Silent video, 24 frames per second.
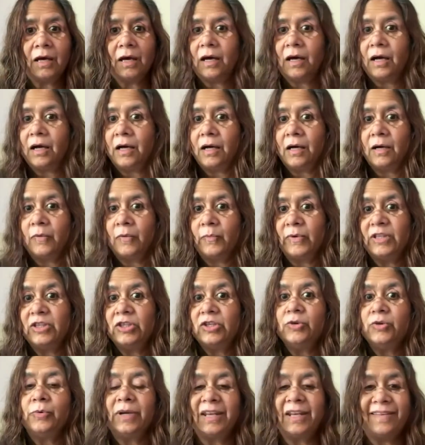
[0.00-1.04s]
with
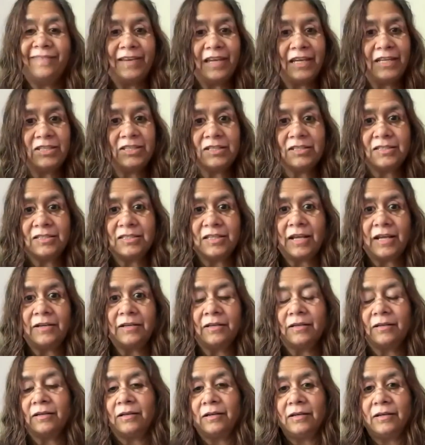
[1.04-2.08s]
new innovation
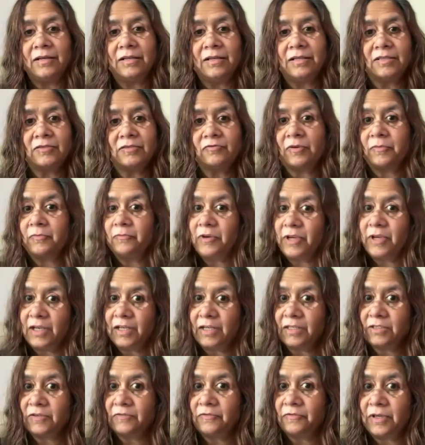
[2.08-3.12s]
centers from
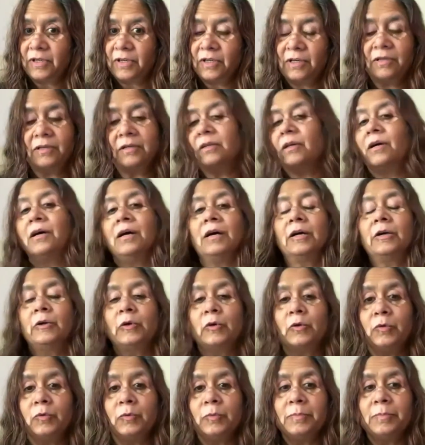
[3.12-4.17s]
various different
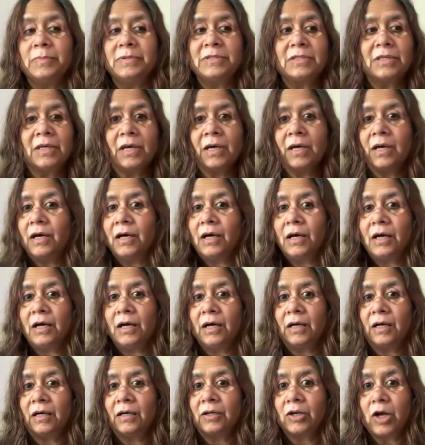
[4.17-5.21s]
groups,
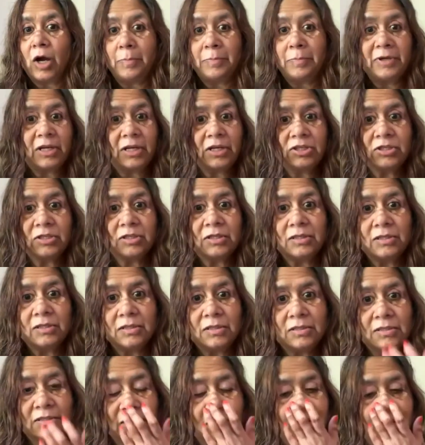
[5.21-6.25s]

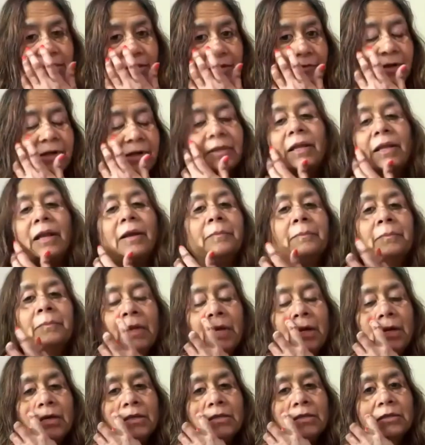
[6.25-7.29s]
competitions, and stuff like that.
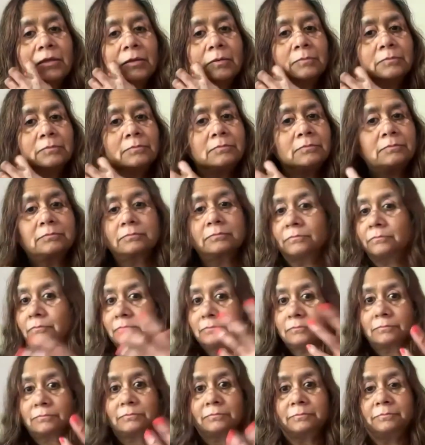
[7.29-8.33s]
So
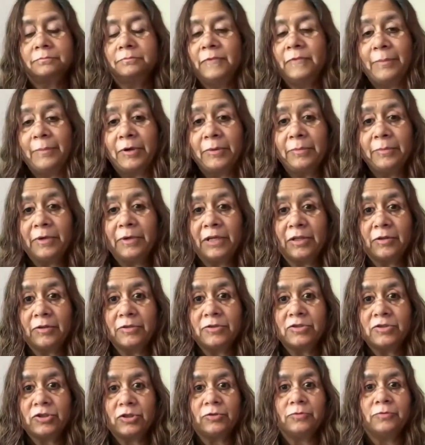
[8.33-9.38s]
I'm going to bring
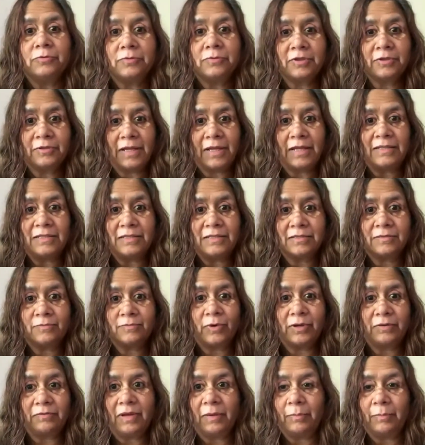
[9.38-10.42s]
those to you. So that's
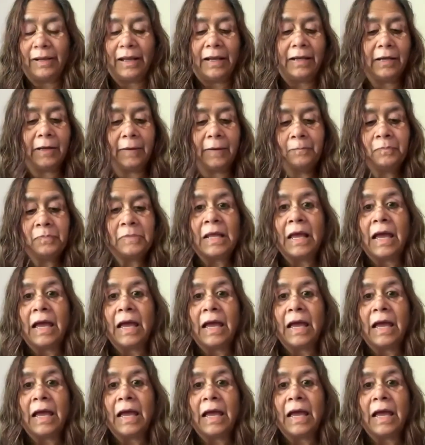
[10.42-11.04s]
what we are planning.